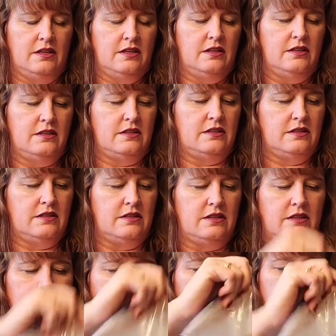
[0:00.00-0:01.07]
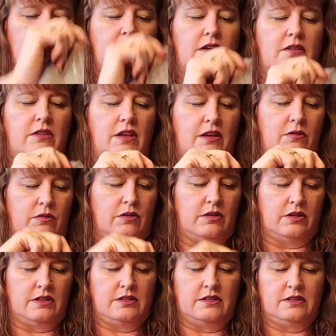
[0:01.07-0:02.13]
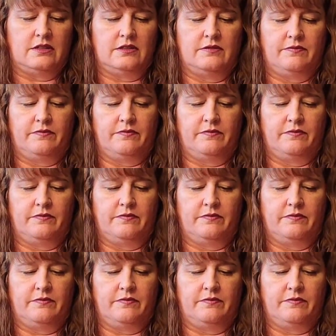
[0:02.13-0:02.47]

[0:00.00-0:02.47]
see how that works.